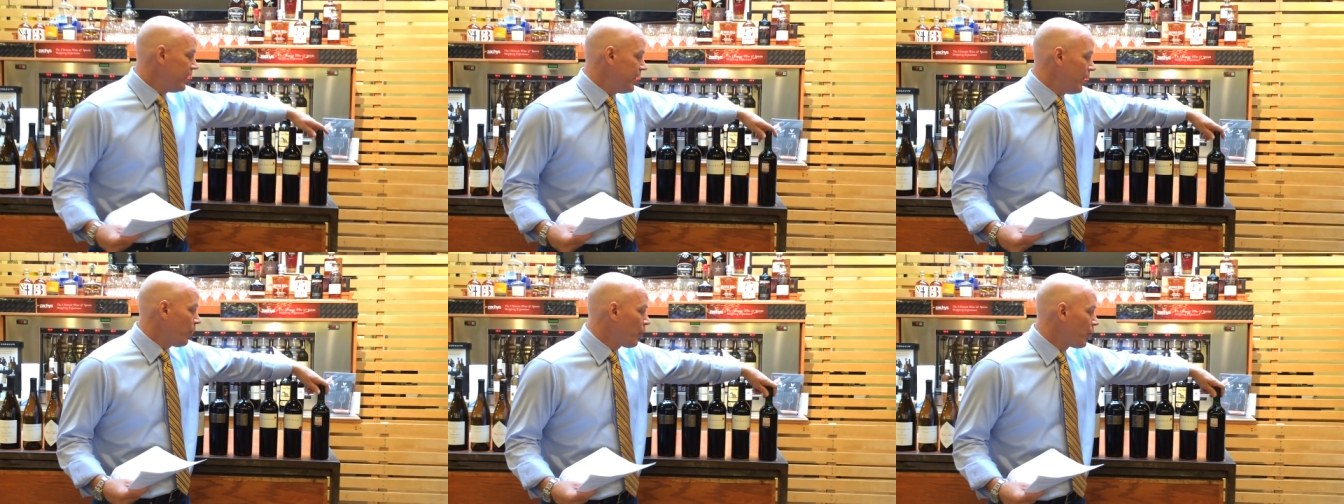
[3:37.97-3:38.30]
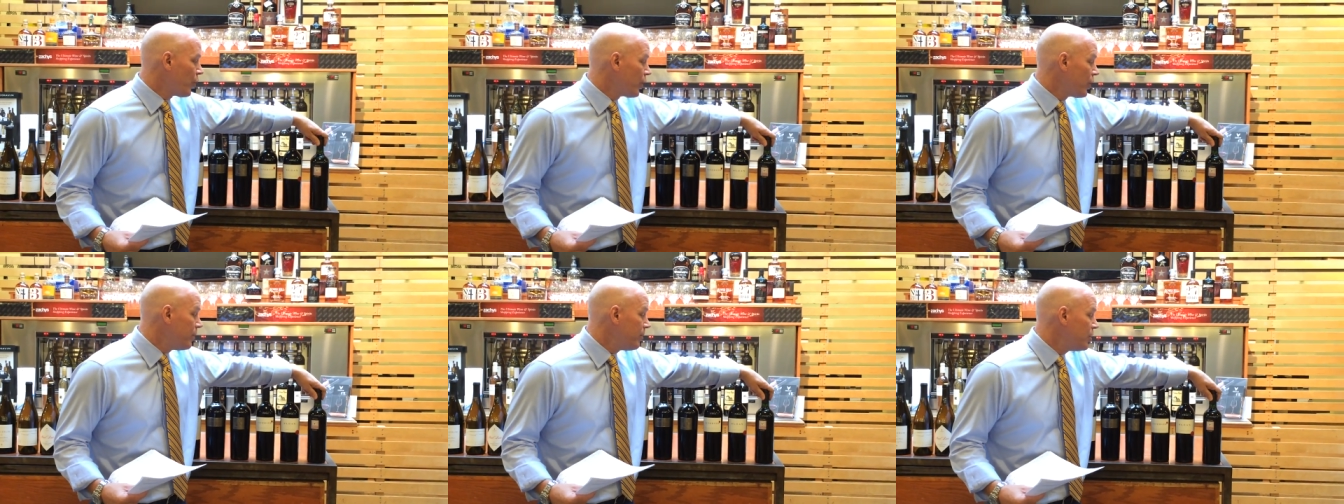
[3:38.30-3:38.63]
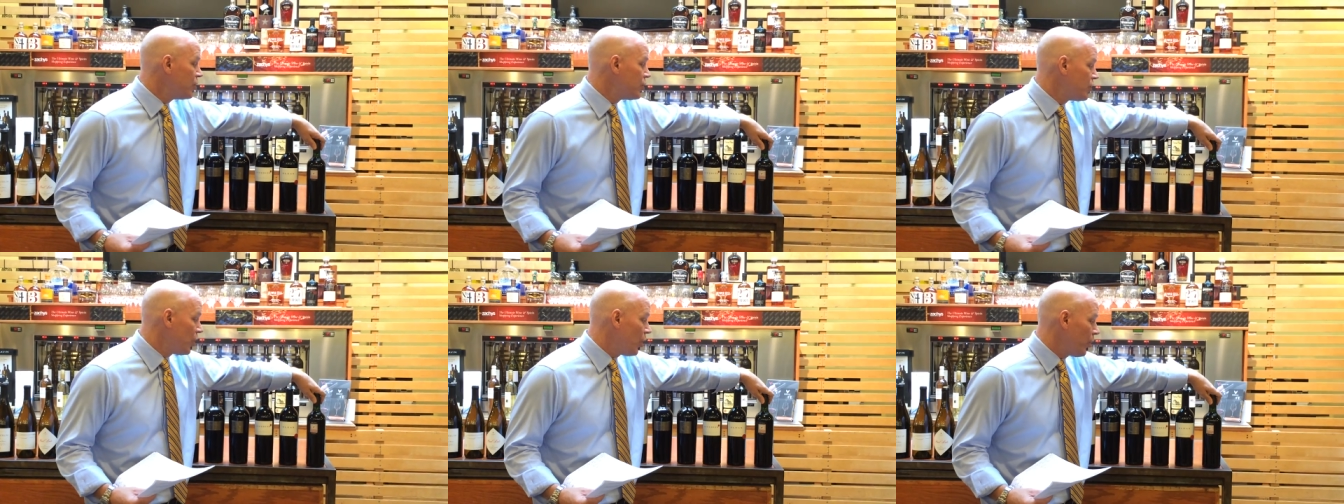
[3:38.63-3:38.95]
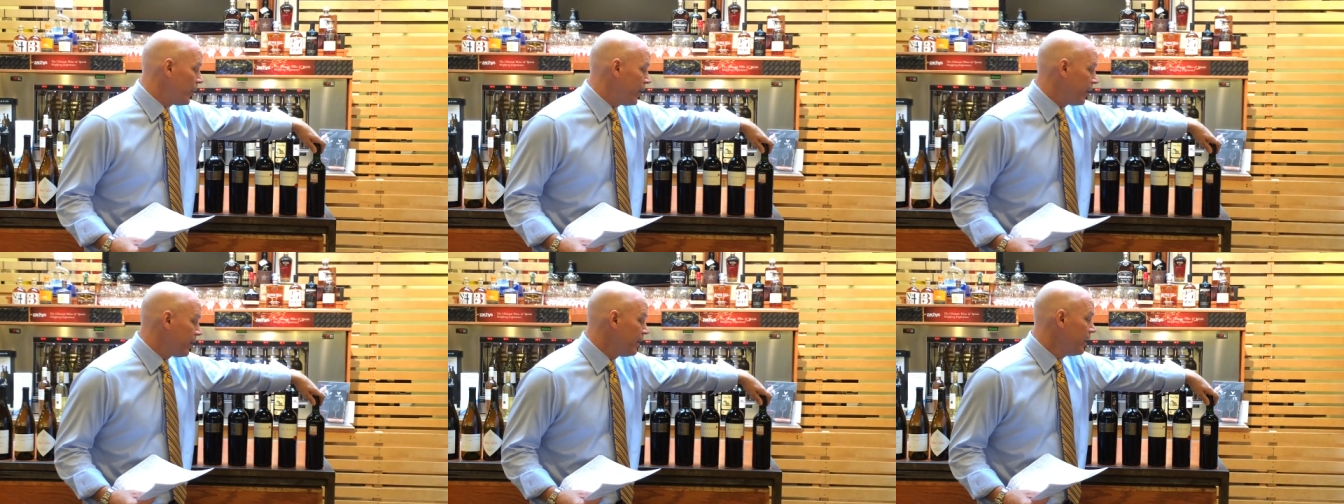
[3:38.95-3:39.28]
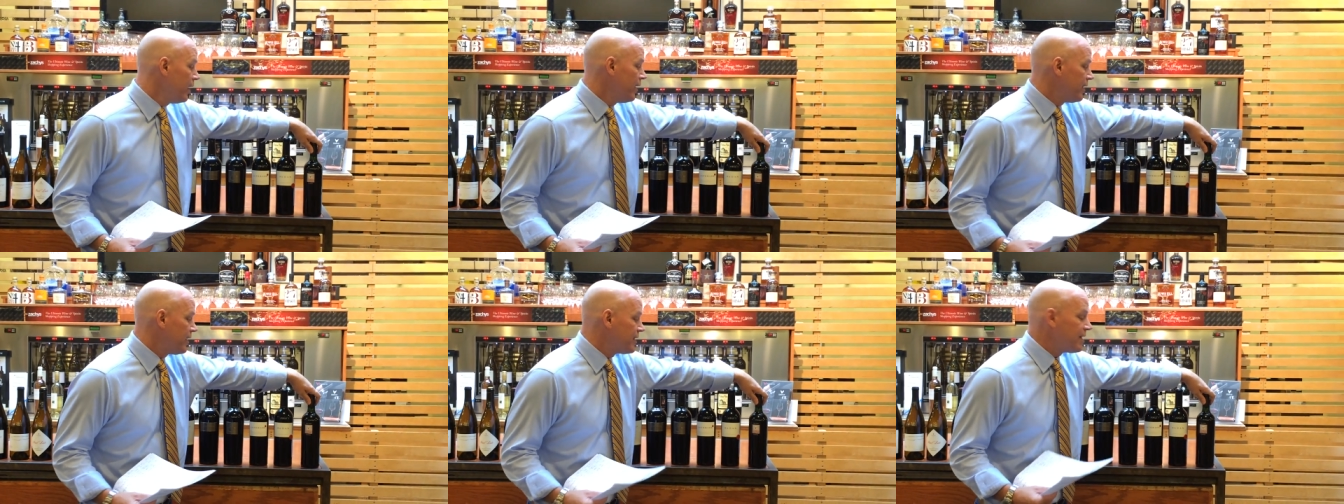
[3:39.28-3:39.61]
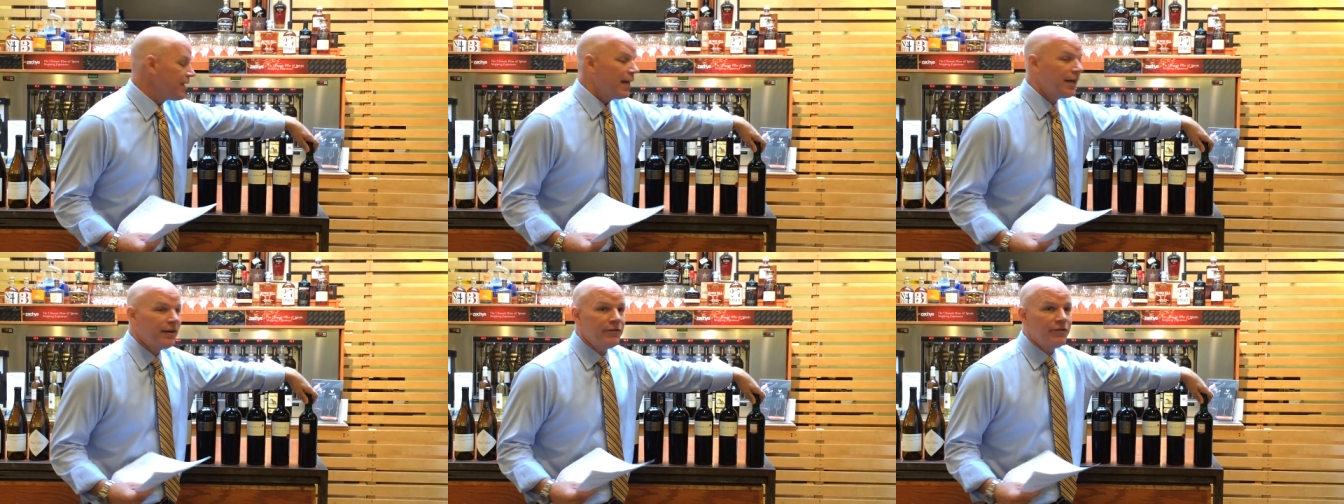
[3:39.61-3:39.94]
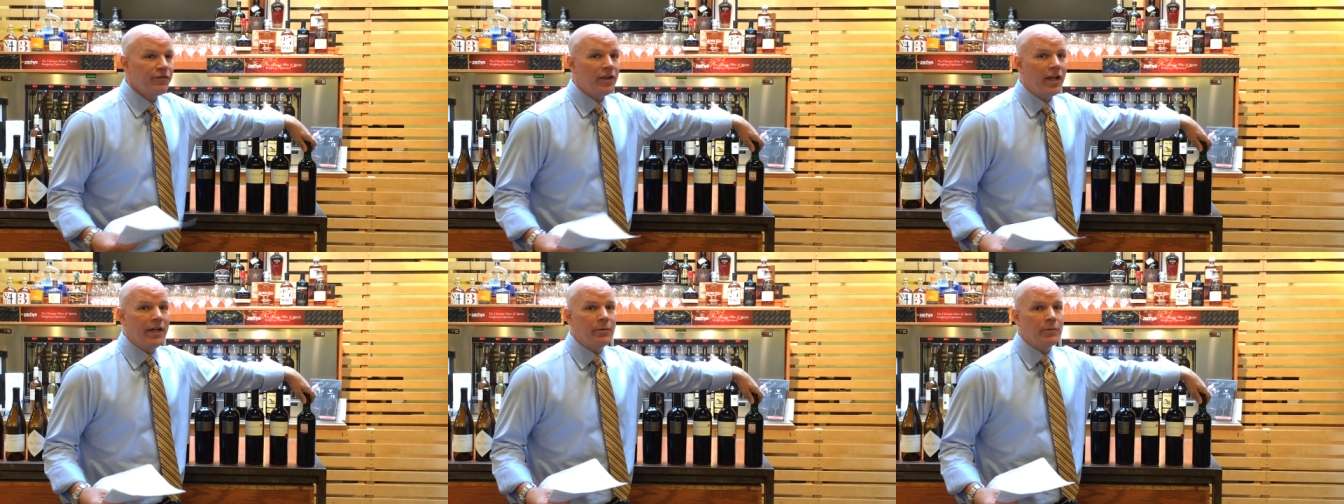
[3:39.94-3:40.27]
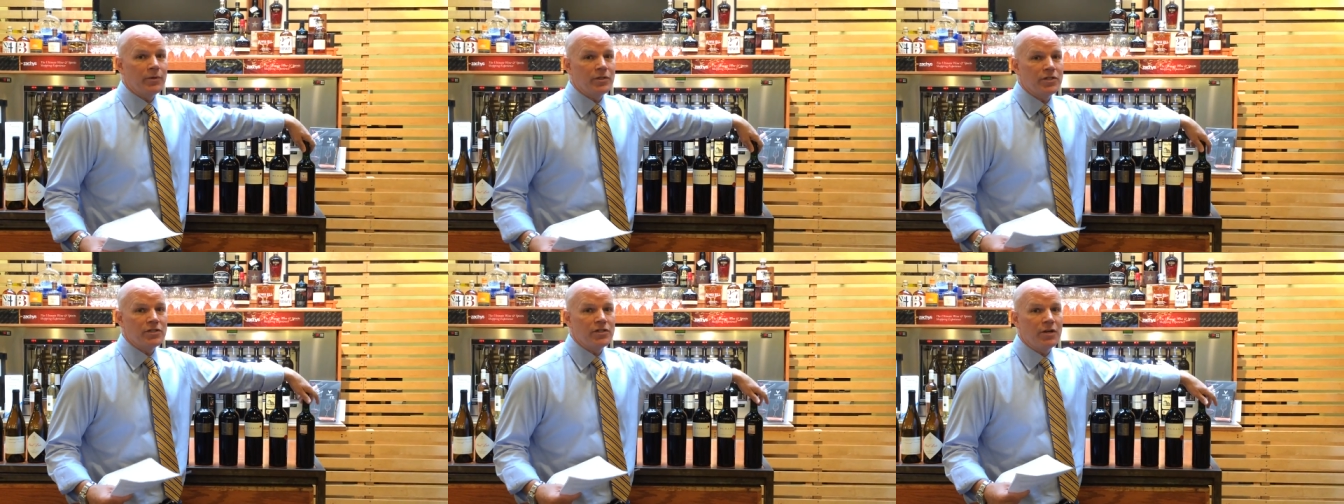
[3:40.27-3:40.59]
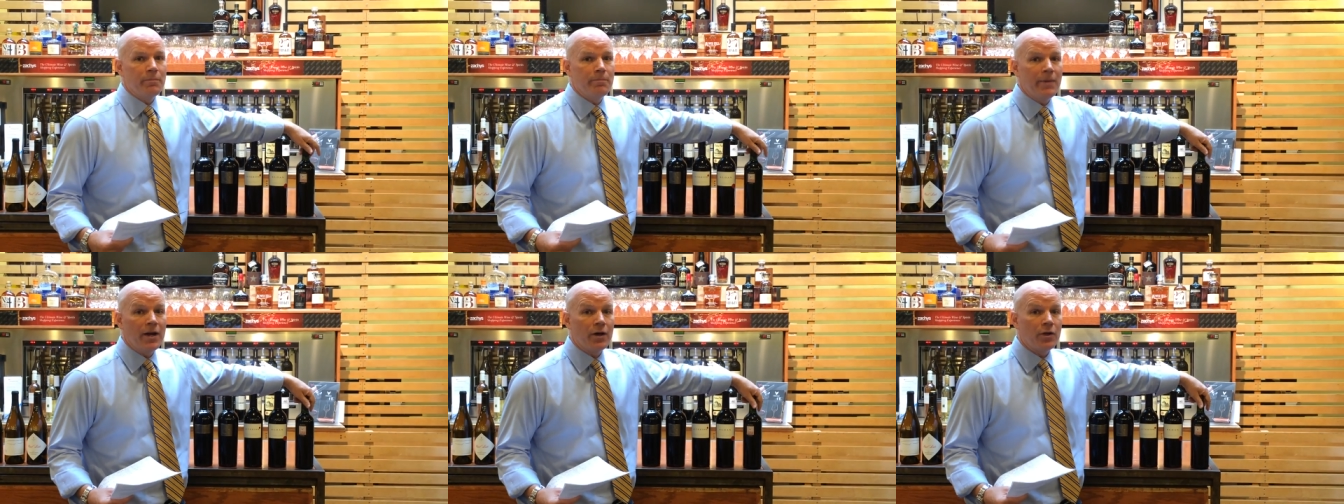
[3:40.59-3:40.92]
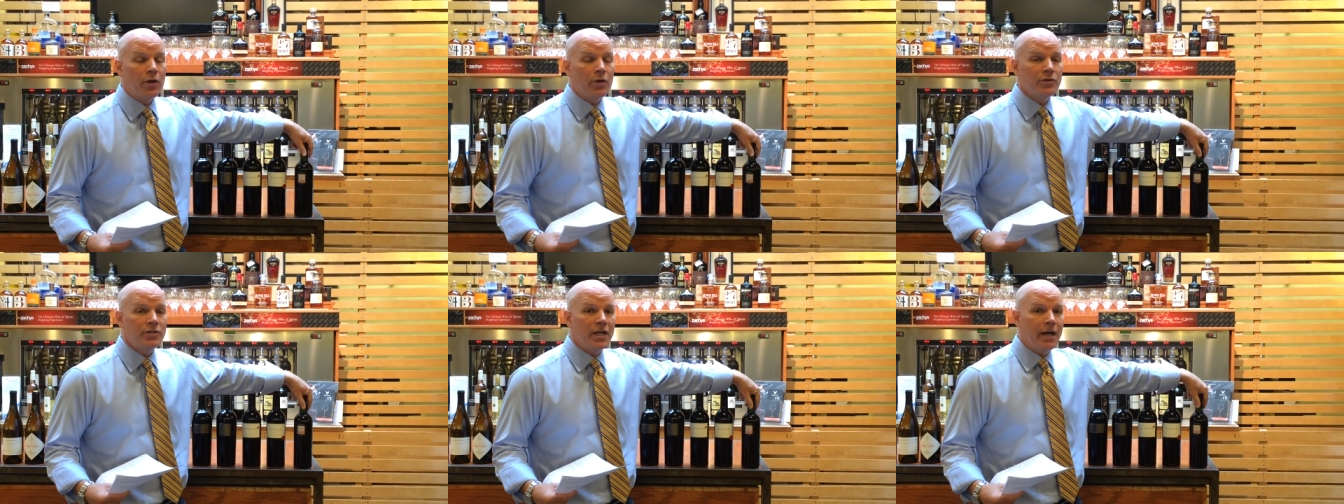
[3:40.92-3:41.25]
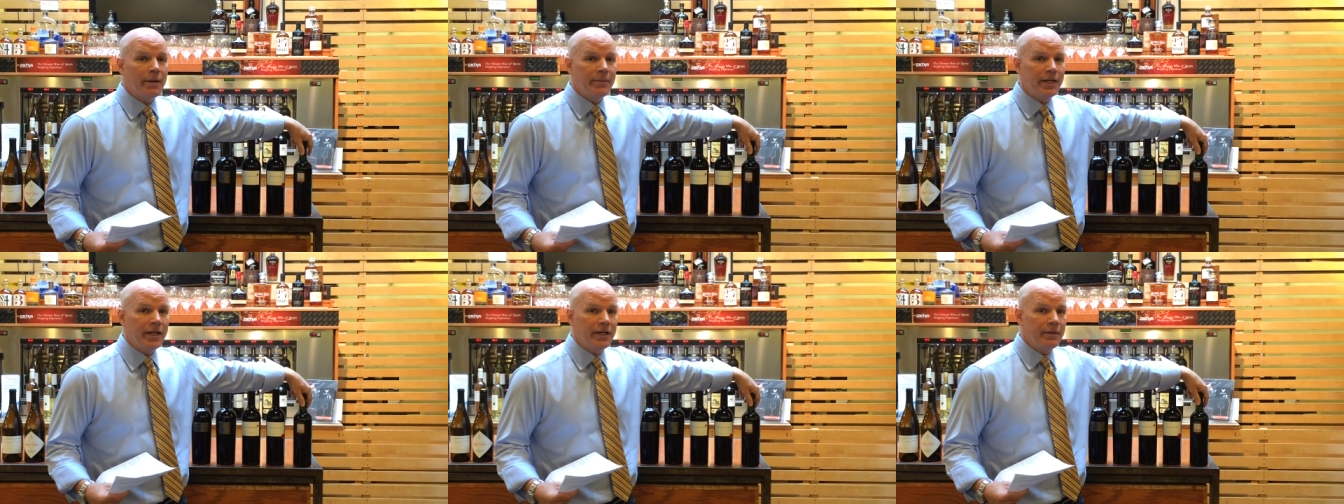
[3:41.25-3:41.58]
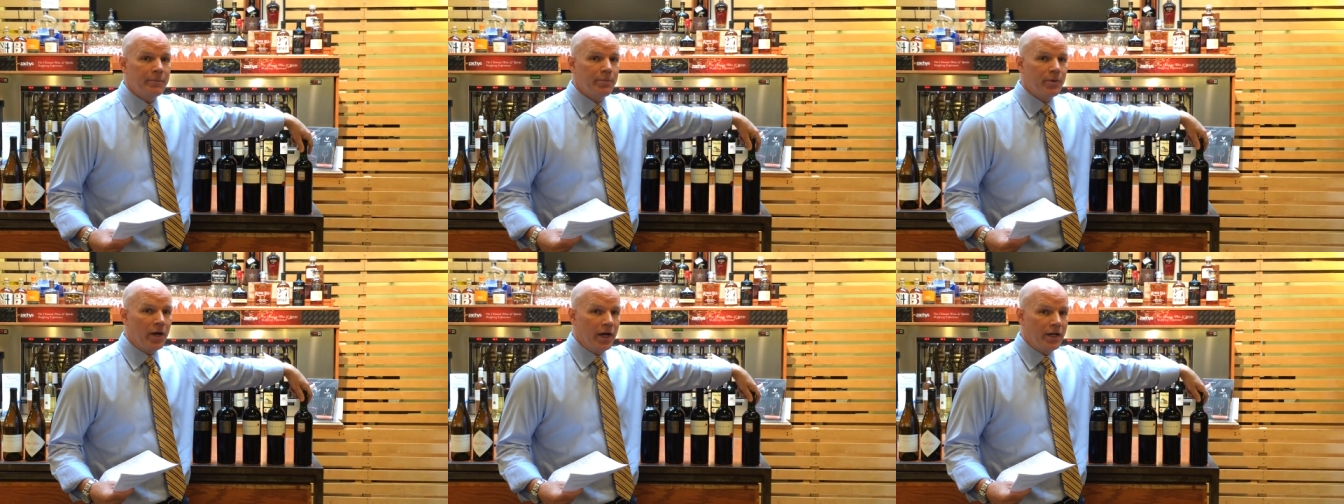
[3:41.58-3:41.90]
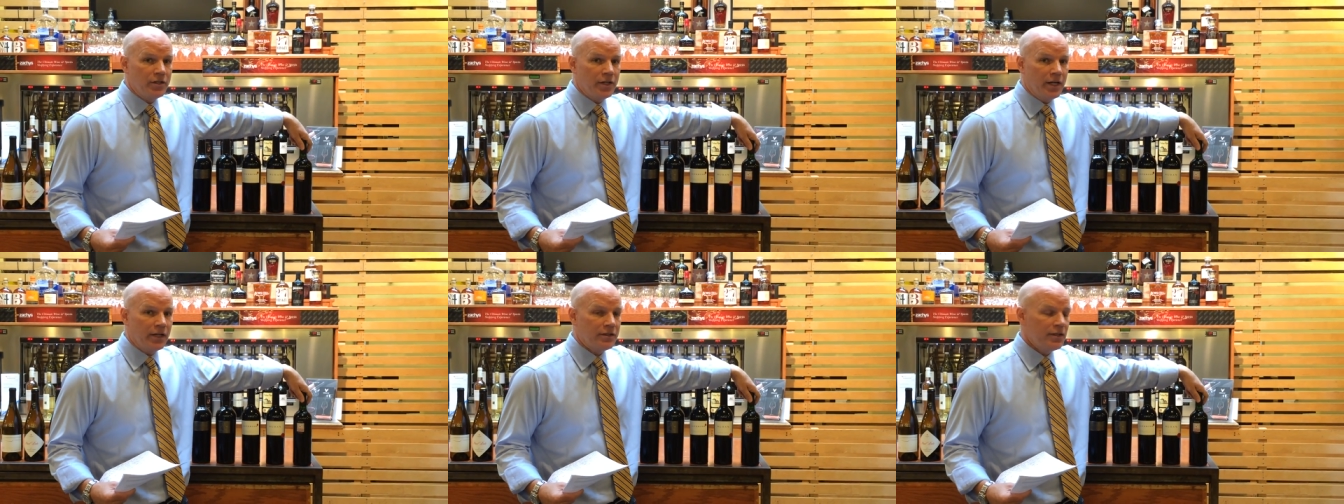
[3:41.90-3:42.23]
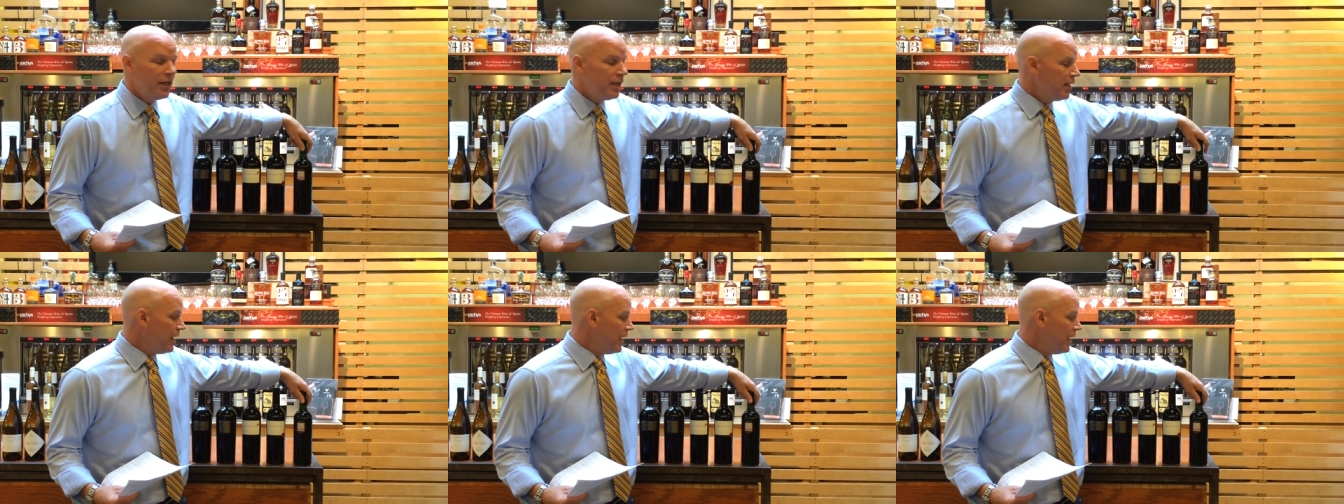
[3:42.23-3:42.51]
Now we're gonna be showing the second flight, which is their Merlot dominated project.